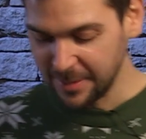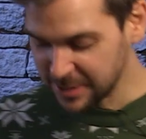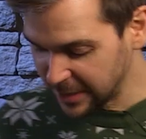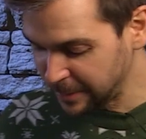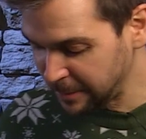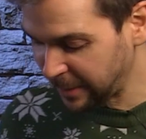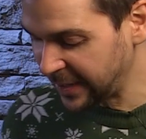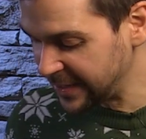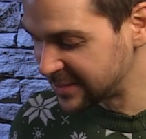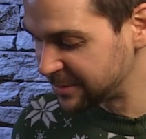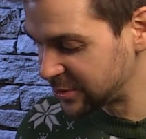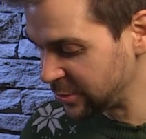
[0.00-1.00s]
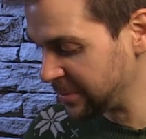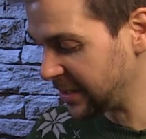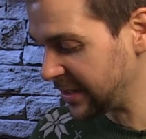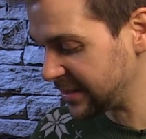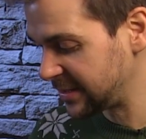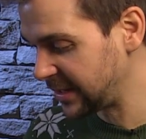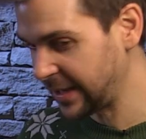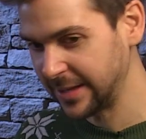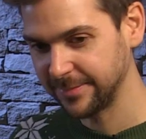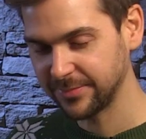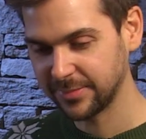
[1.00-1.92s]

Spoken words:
I'm going to be playing some Stormcast today.